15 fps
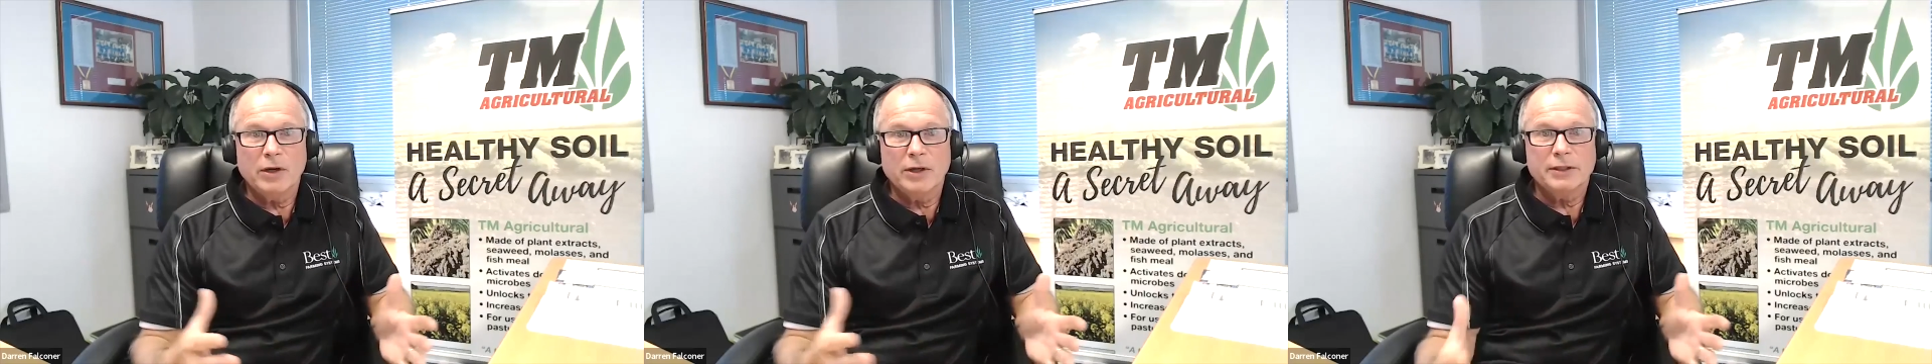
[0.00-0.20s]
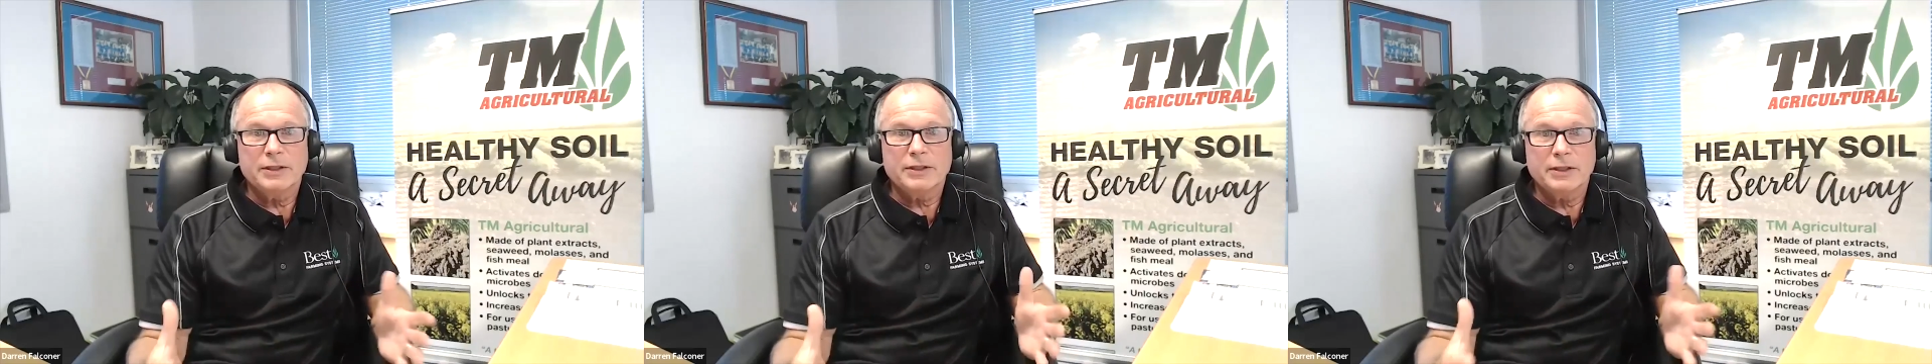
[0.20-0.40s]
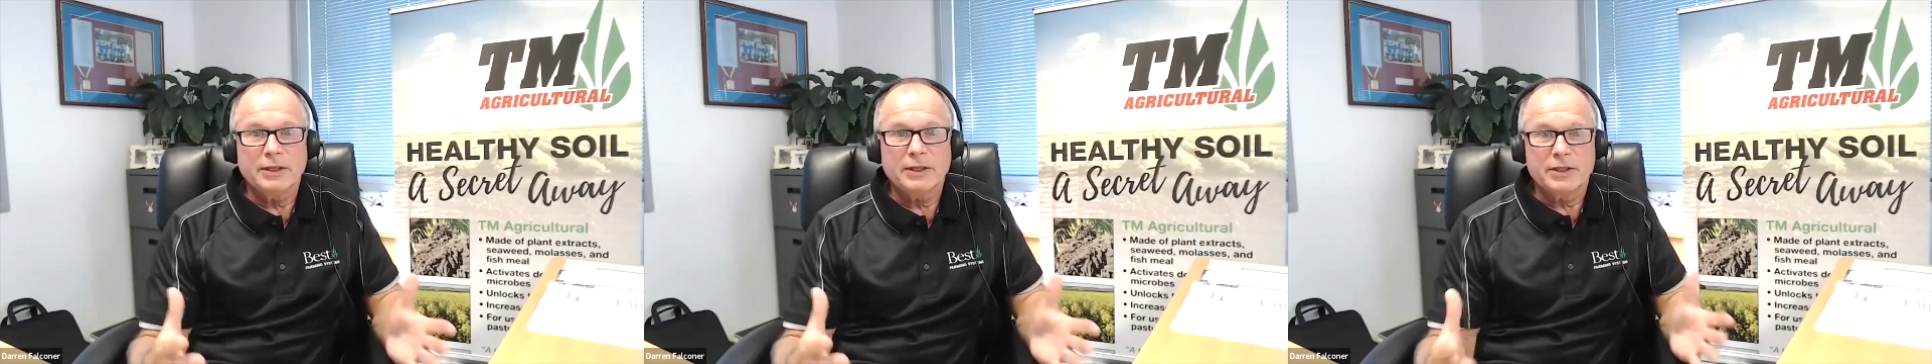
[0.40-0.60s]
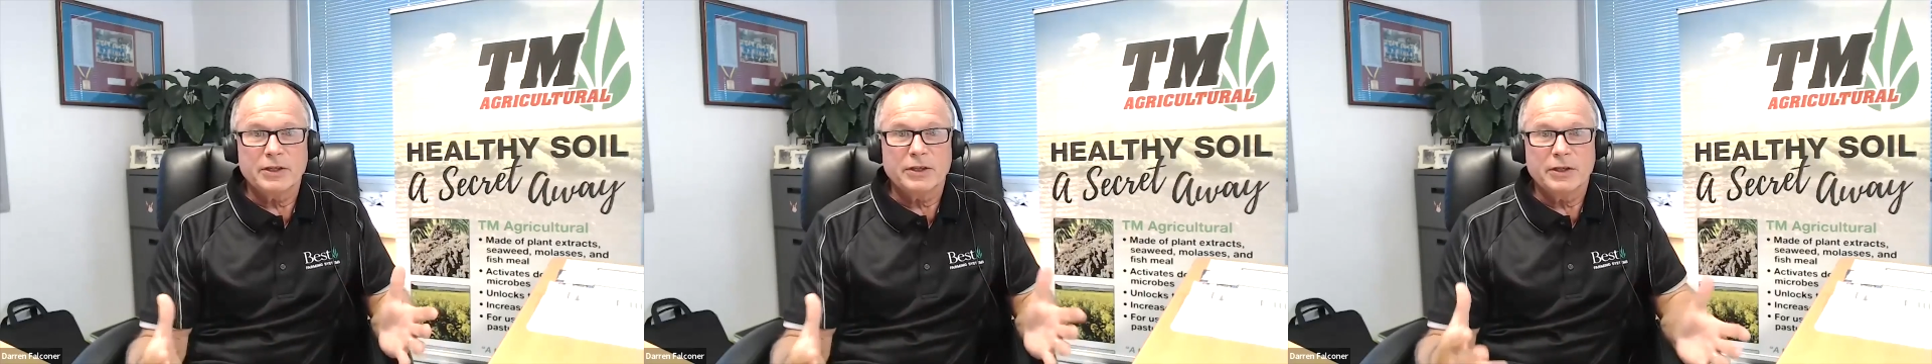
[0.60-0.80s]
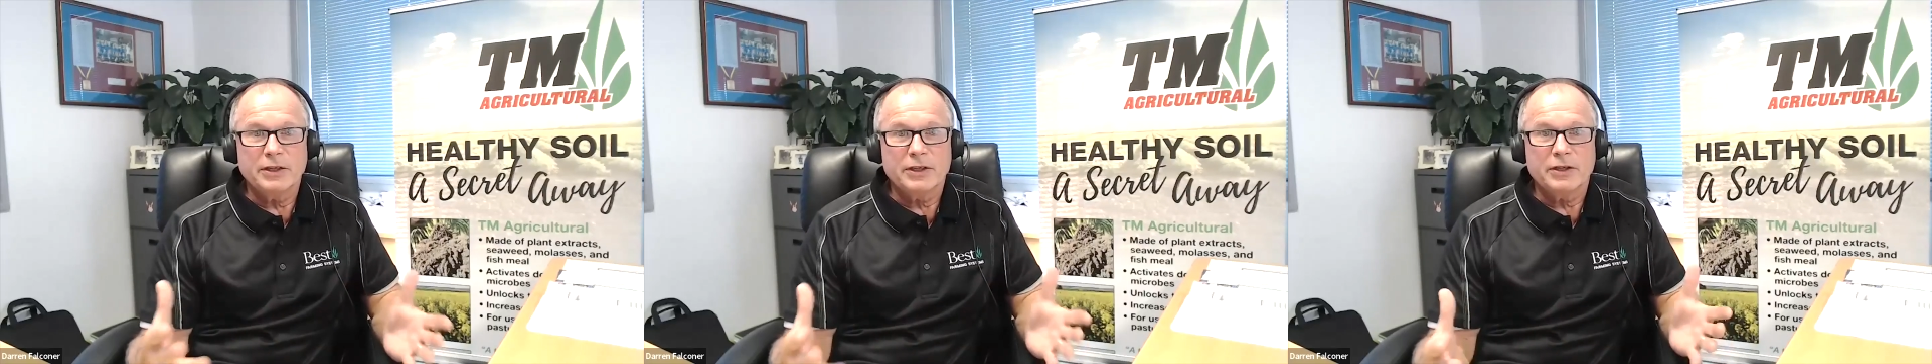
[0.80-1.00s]

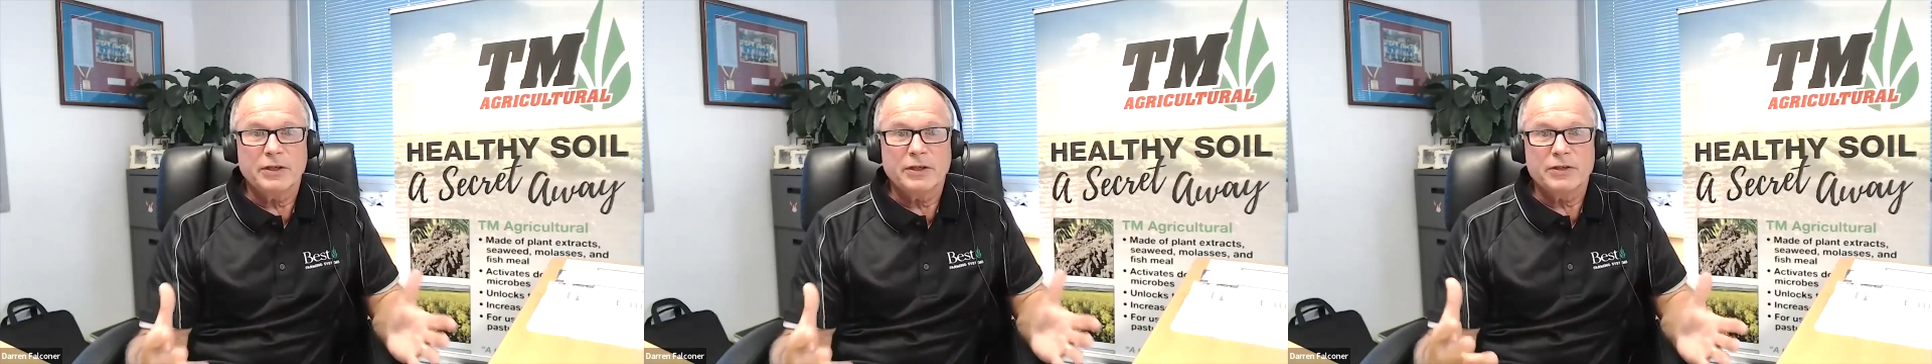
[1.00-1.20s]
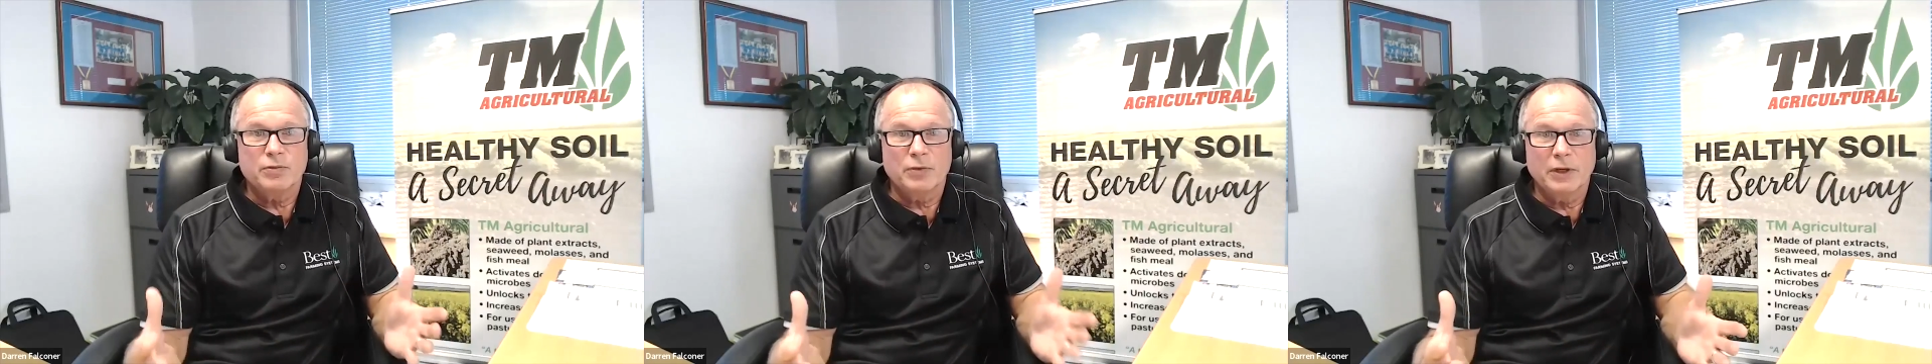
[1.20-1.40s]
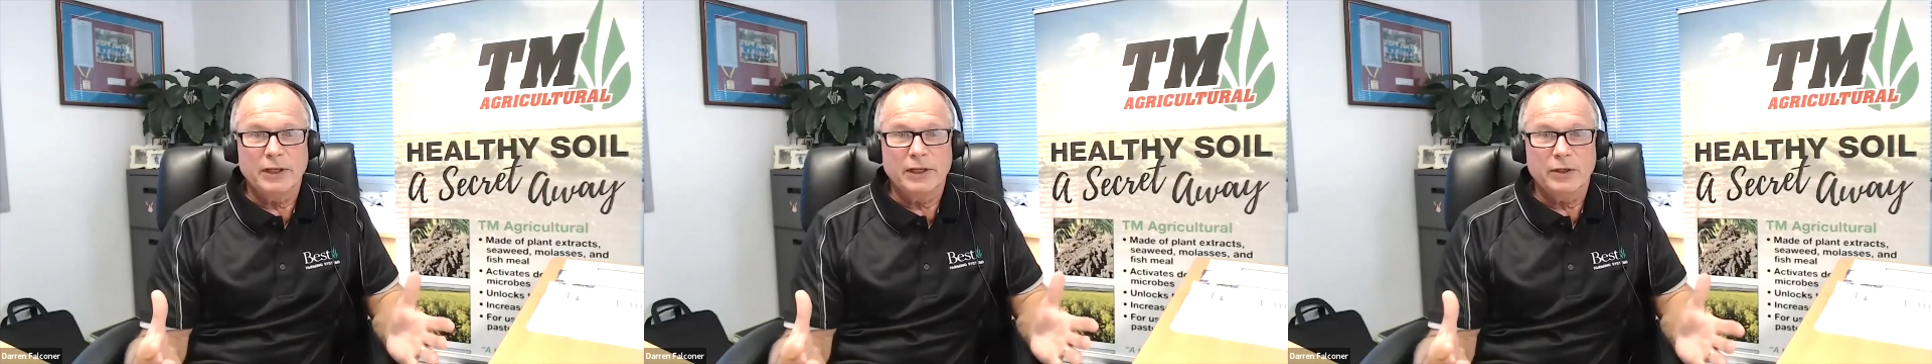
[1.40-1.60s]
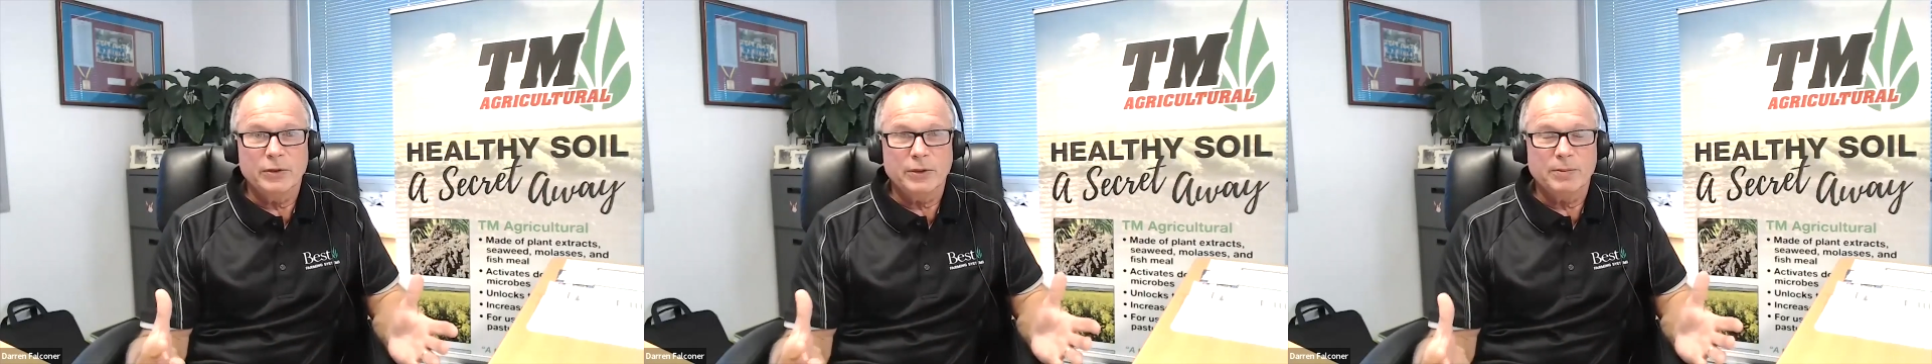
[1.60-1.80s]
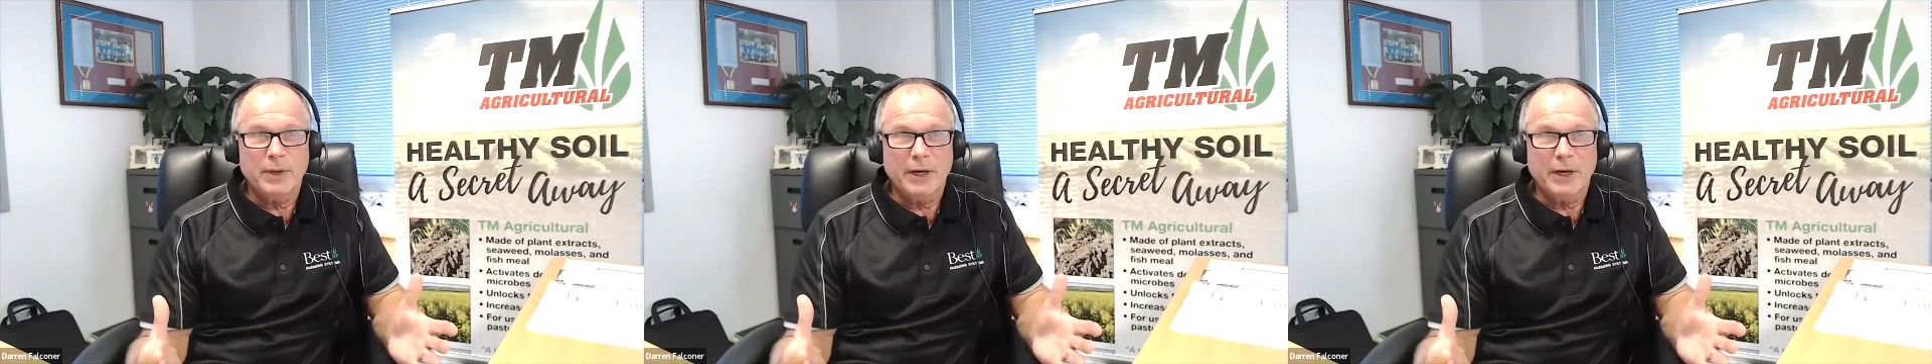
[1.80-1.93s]
it's really good,